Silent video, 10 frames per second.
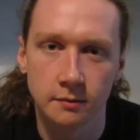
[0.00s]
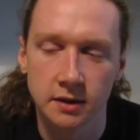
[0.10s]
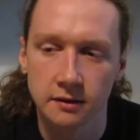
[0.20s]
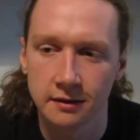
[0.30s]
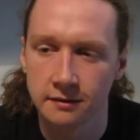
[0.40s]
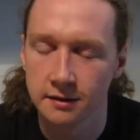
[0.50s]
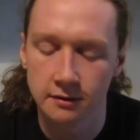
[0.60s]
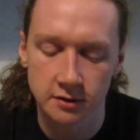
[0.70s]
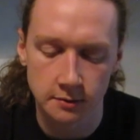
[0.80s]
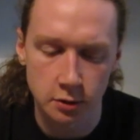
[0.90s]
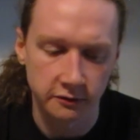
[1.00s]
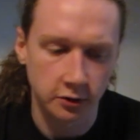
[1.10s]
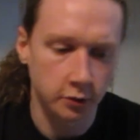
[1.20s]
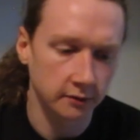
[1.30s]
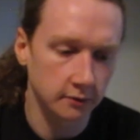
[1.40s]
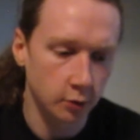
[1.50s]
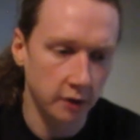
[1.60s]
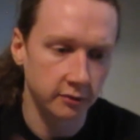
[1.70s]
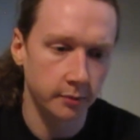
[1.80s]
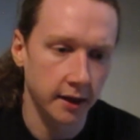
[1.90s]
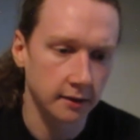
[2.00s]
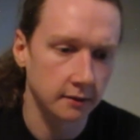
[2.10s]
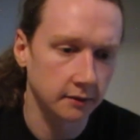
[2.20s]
I mean, and then there's some sort of travel back